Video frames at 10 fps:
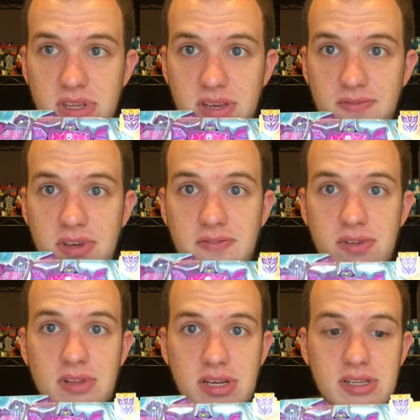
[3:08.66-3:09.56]

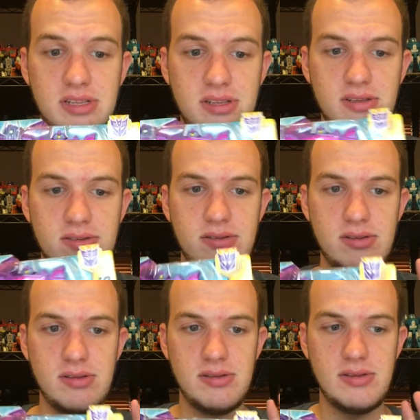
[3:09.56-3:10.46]
if like
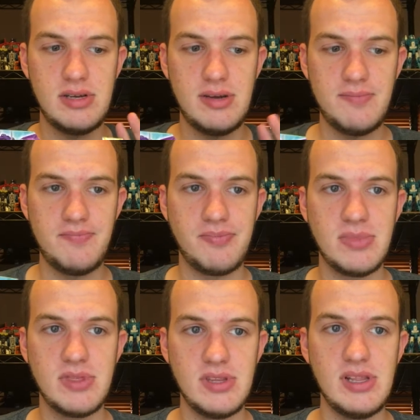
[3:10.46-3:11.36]
the
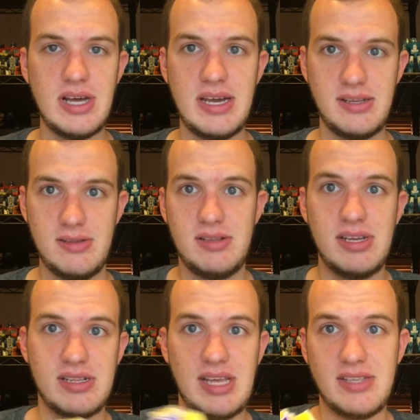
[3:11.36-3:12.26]
line,
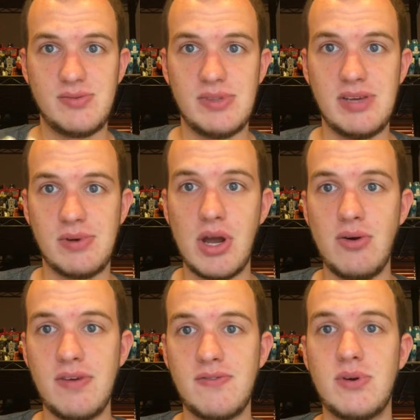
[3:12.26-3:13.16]
like that's what they were
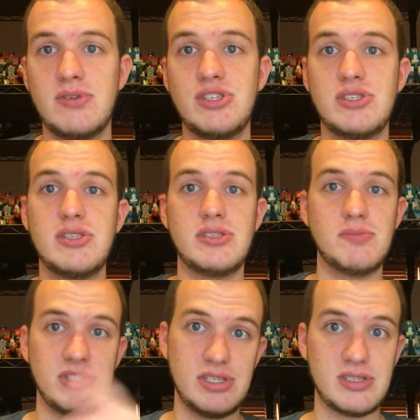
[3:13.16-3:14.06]
going for, just the
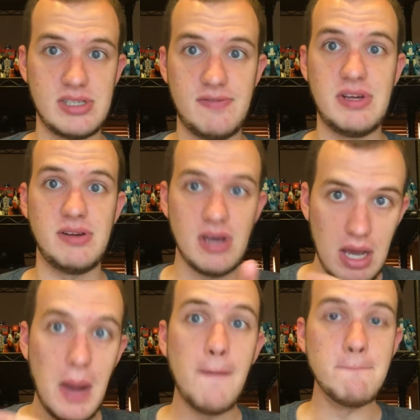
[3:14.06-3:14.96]
simplistic stuff that
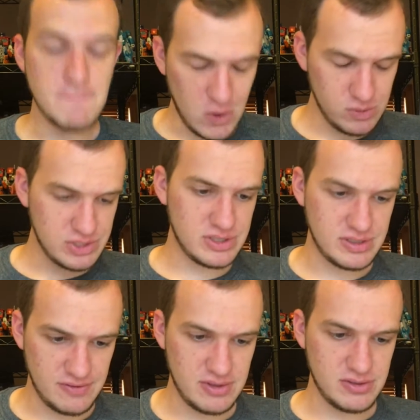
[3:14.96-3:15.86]

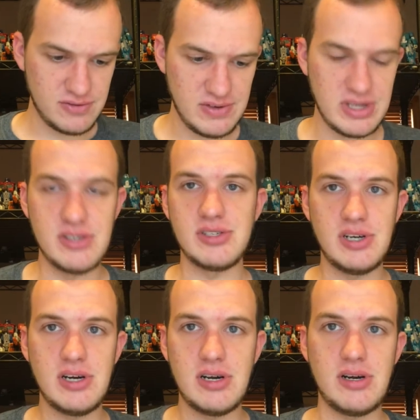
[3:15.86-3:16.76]
most of those figures
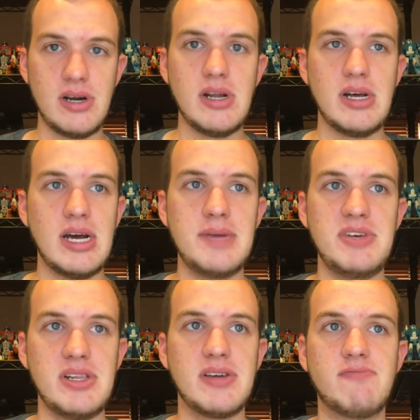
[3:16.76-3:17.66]
are, I'd
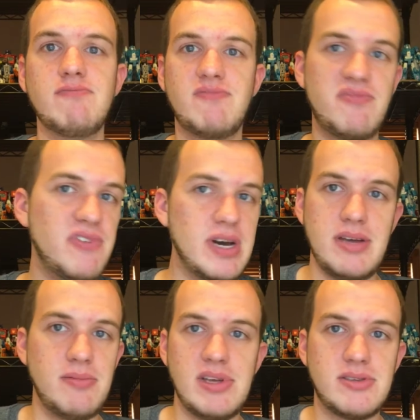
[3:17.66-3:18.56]
be like,
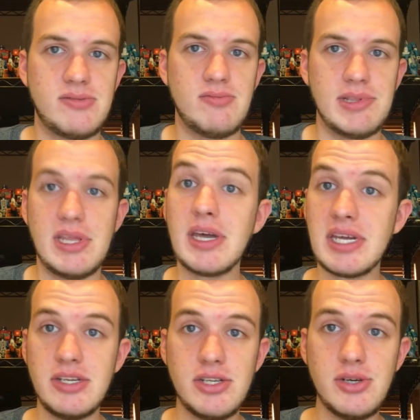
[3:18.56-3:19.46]
fine, that's what they
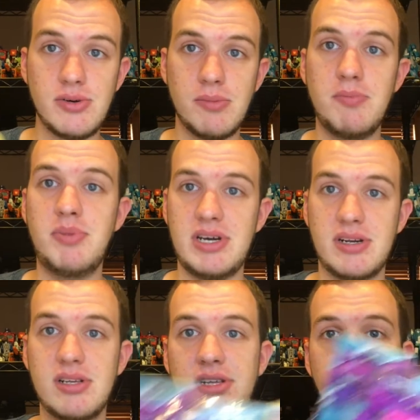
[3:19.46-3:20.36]
can do.
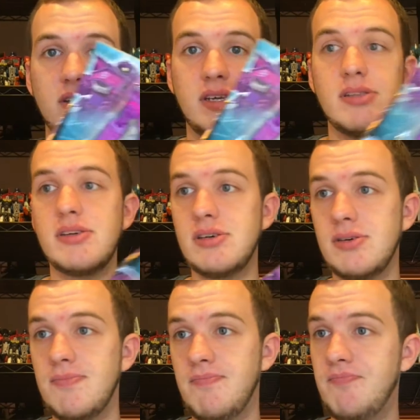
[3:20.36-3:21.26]
But clearly
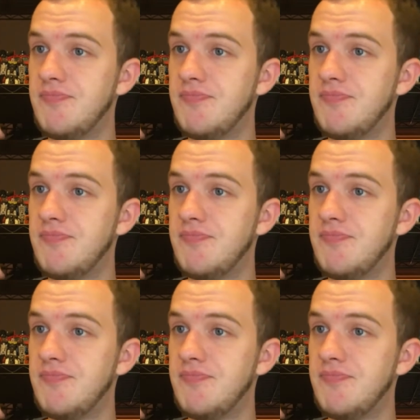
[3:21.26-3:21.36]
the